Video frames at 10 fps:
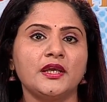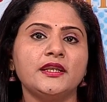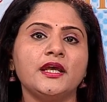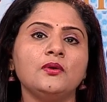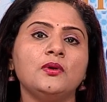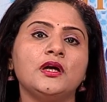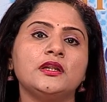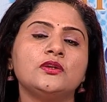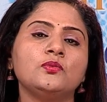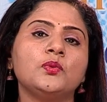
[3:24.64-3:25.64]
Now,
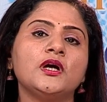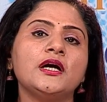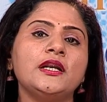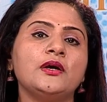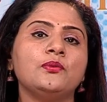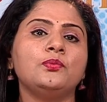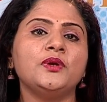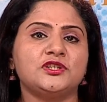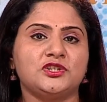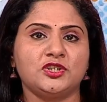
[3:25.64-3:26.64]
the word
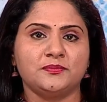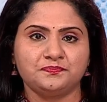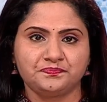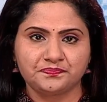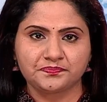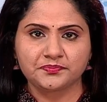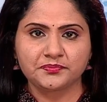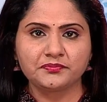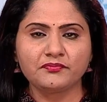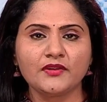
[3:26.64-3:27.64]
which,
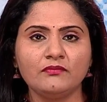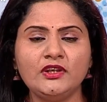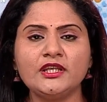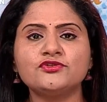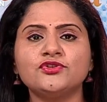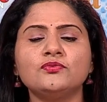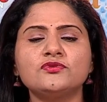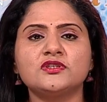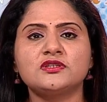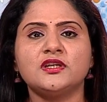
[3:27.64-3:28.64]
we'll just
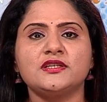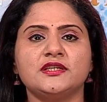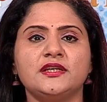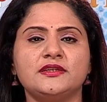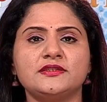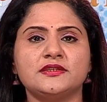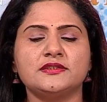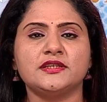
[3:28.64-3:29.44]
use this in a sentence and